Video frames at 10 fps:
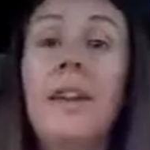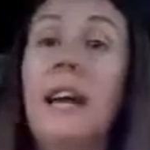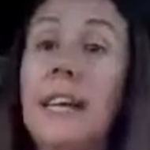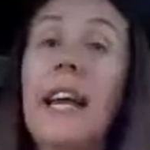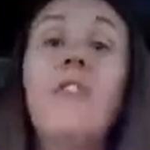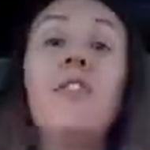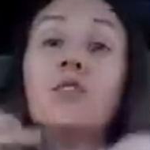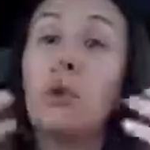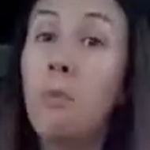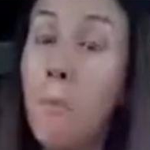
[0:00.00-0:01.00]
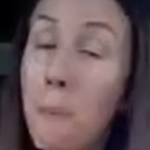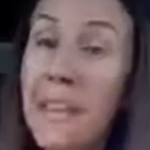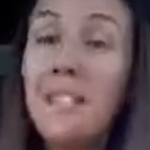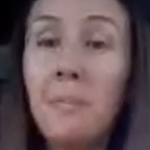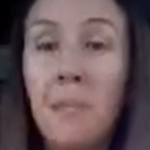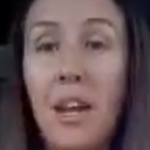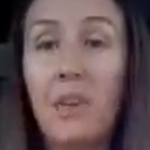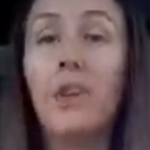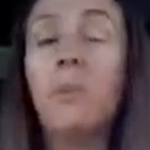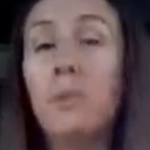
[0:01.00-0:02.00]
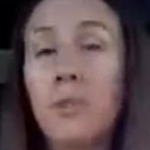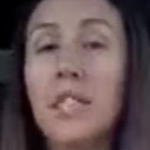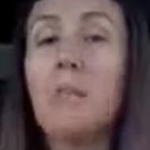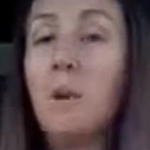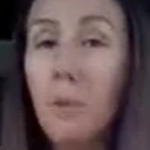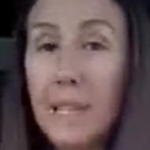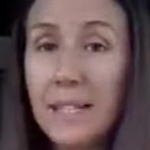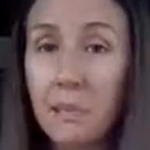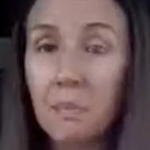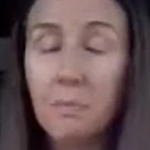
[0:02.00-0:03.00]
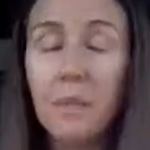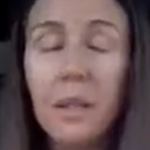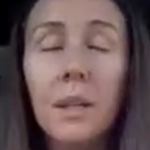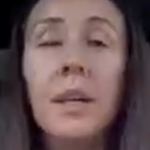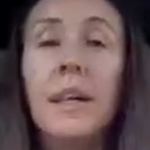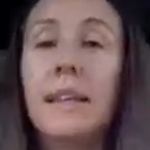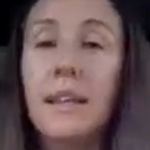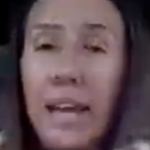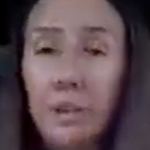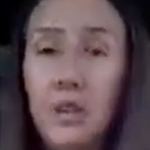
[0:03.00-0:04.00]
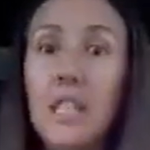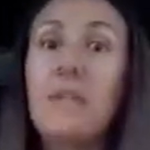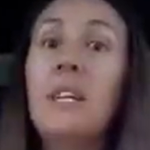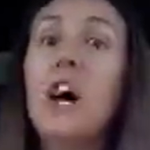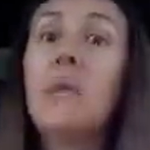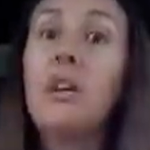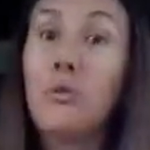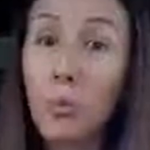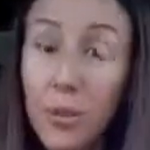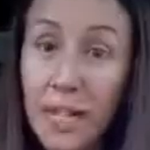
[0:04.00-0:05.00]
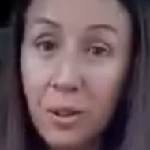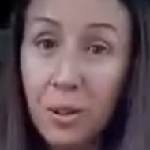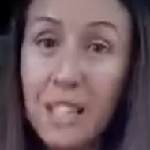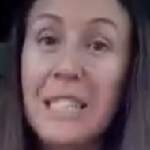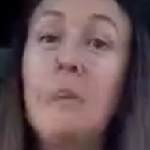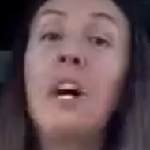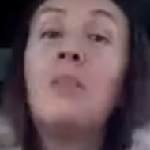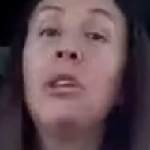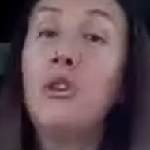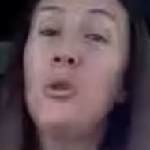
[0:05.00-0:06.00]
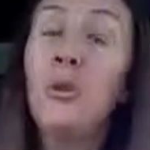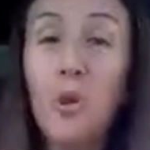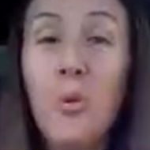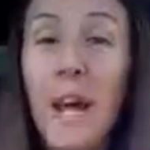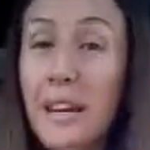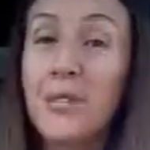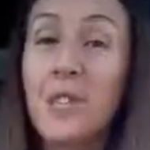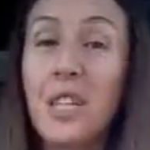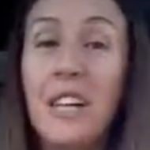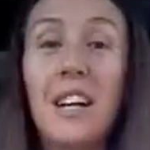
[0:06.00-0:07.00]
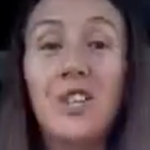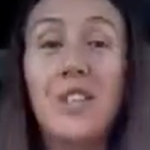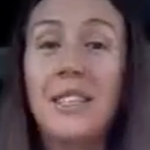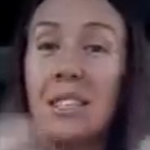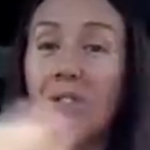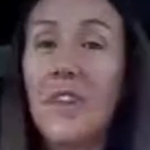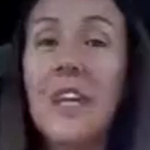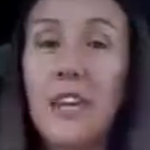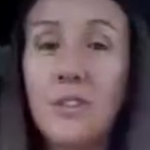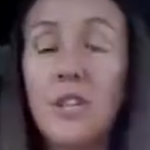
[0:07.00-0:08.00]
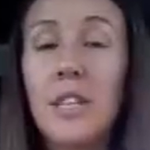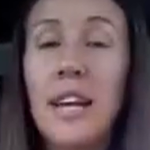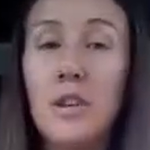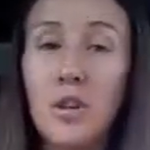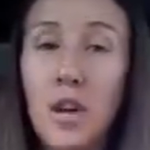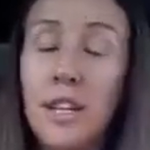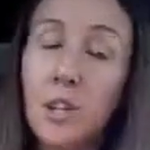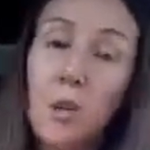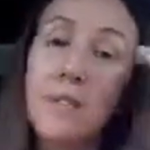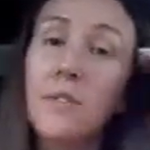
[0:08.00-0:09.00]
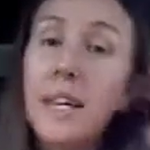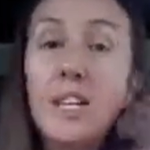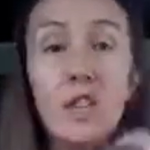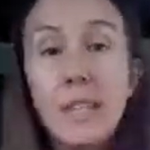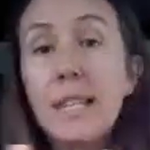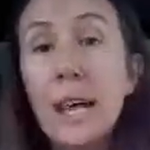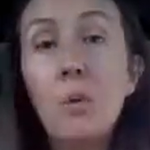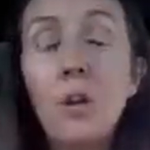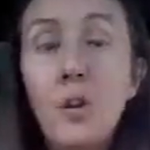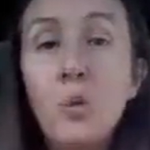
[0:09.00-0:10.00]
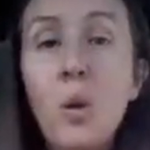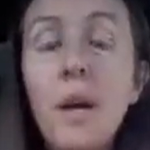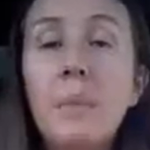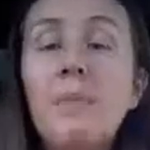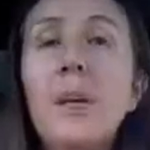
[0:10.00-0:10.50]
again, there's a momentum there. You're building a momentum. The energy is becoming real. It's becoming your own energy, not just this fake energy that you're trying to cultivate just to get what you want.